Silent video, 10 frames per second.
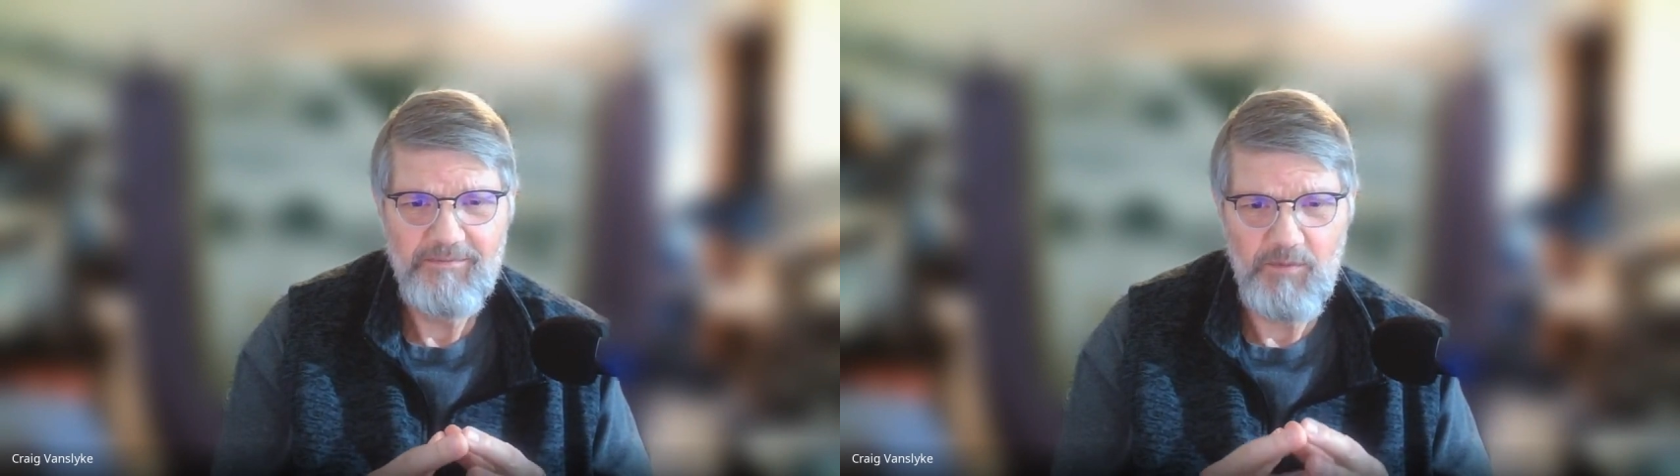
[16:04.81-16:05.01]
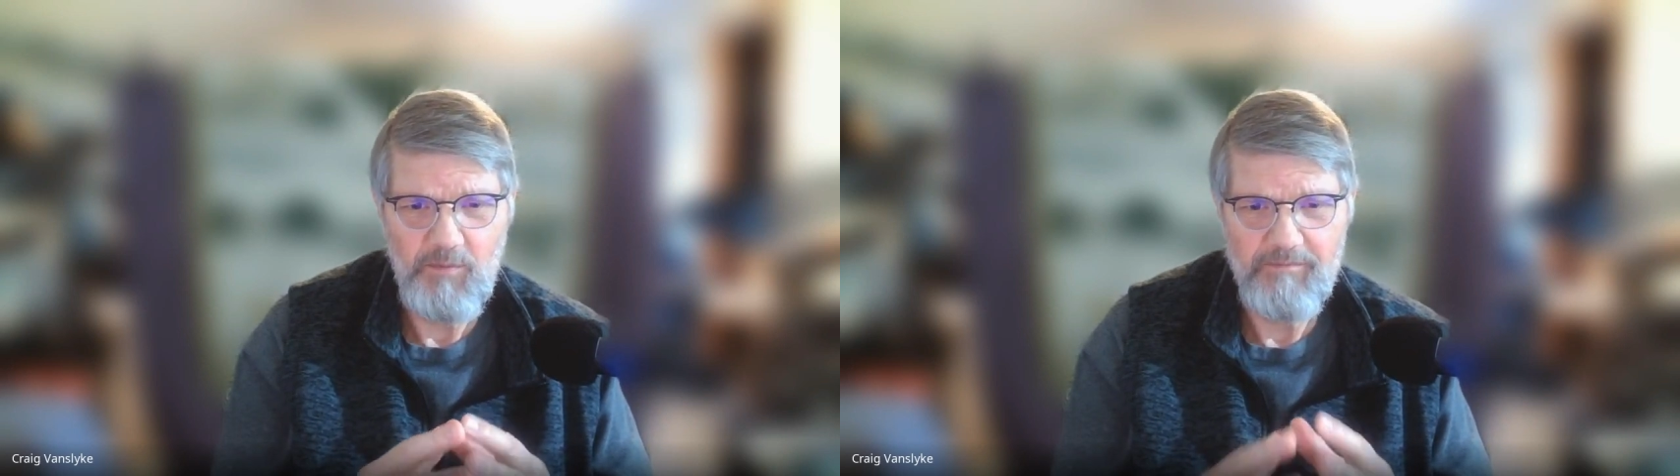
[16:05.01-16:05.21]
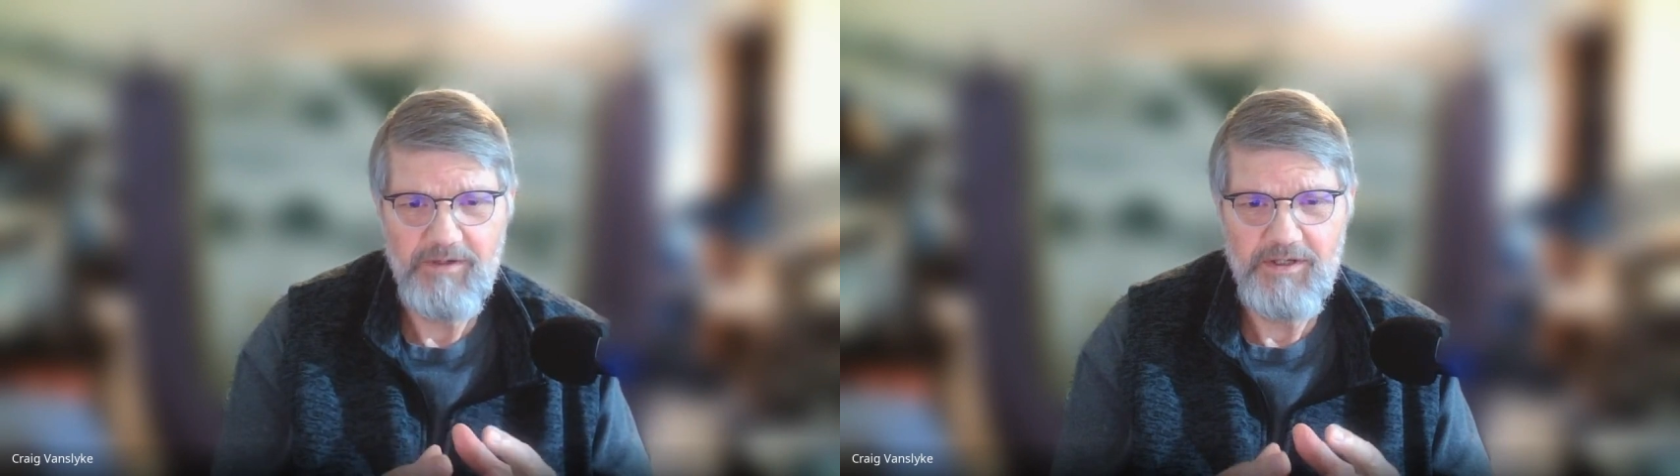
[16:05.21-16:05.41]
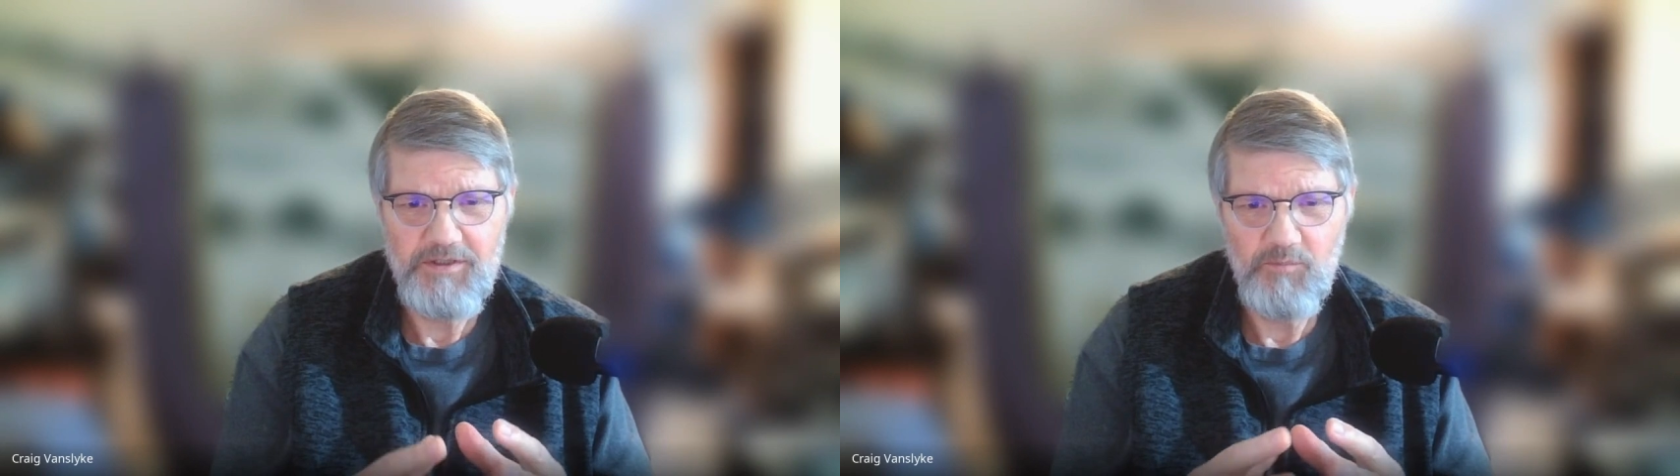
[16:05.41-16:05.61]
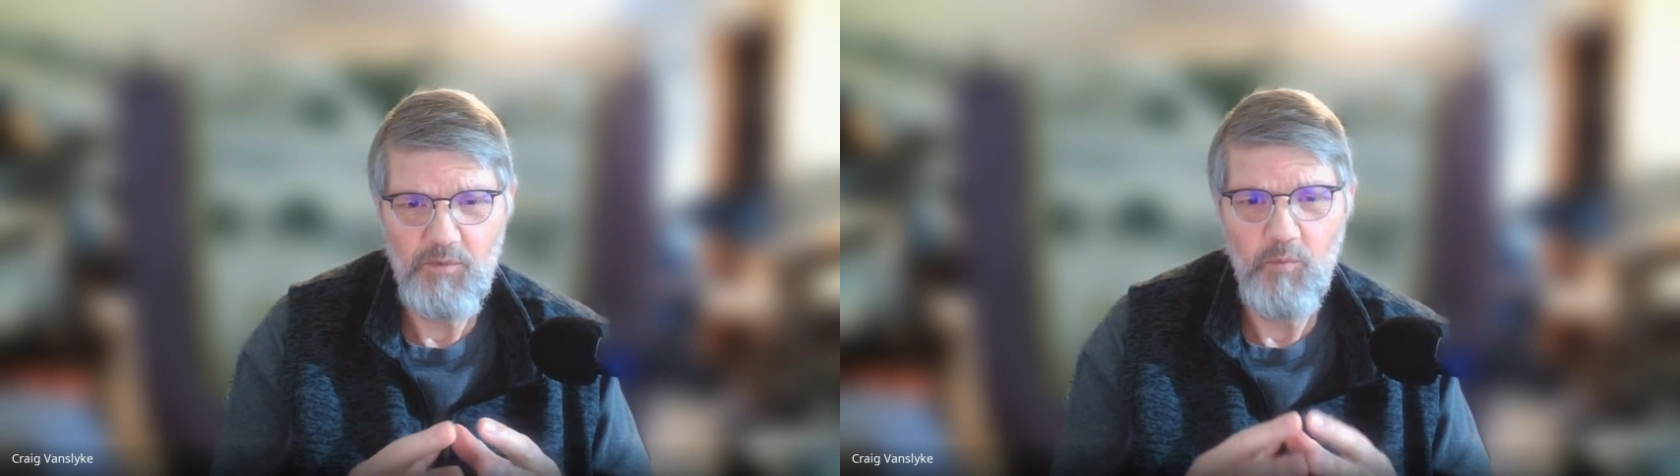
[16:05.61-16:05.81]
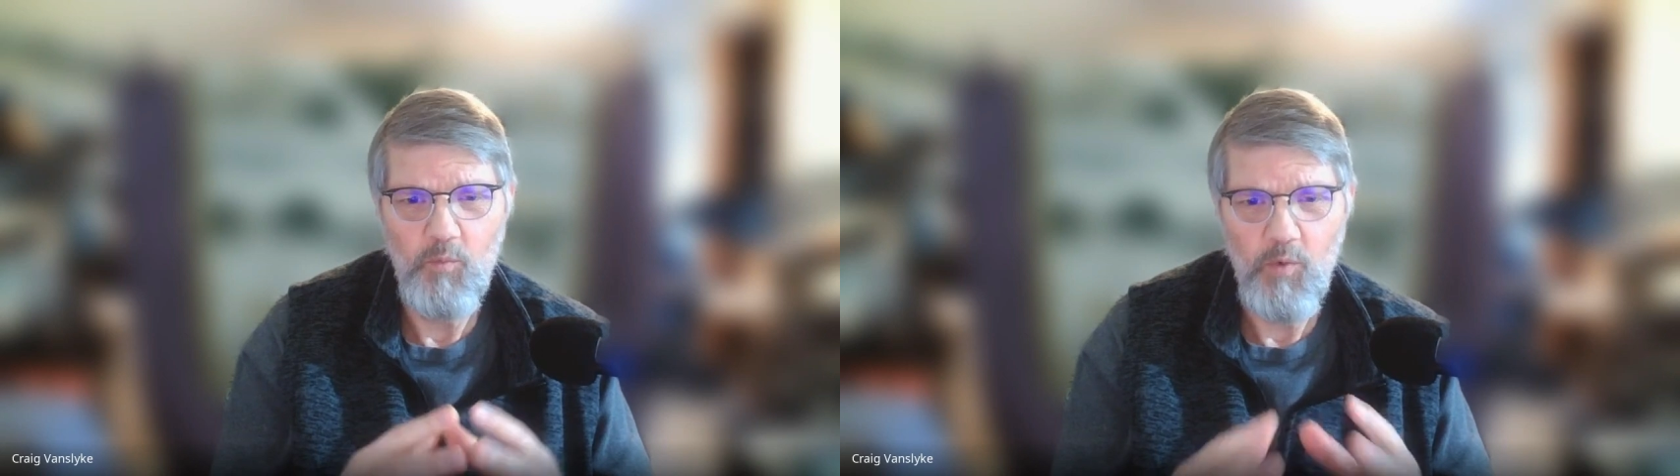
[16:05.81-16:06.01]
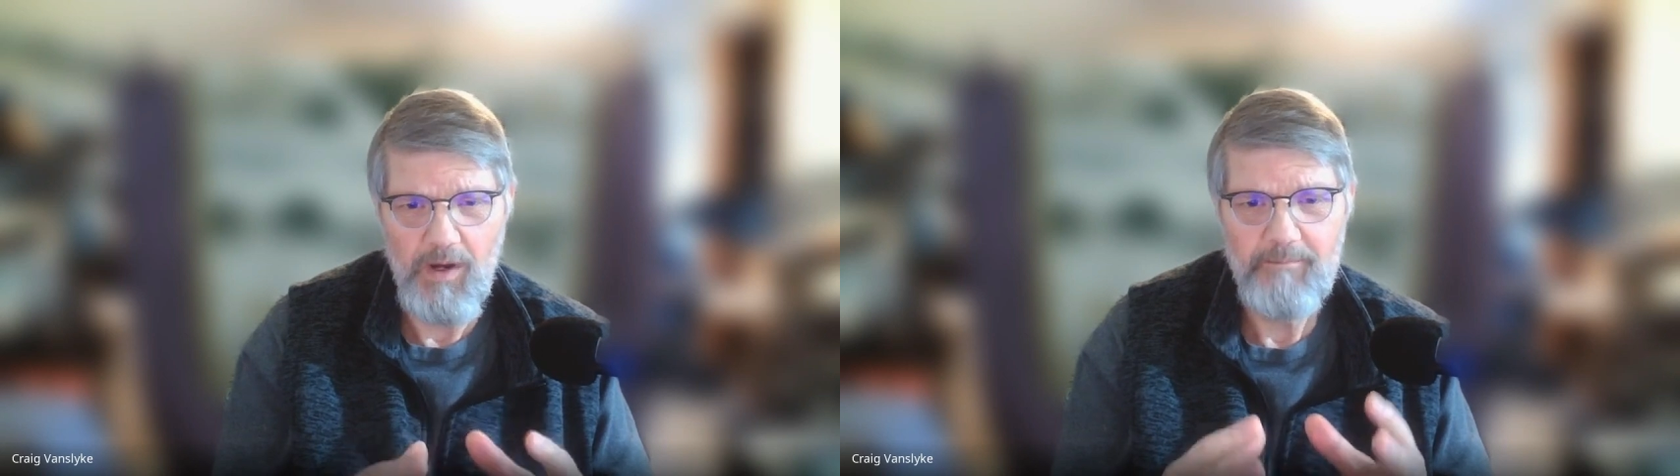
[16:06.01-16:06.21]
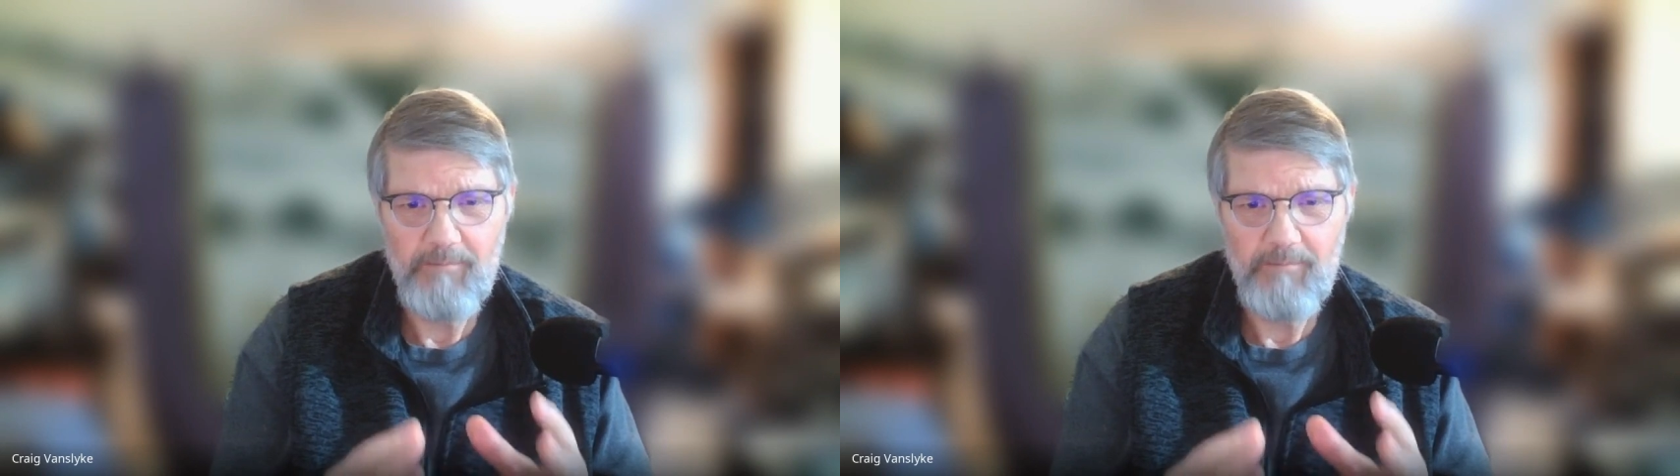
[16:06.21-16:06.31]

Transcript: the revision with one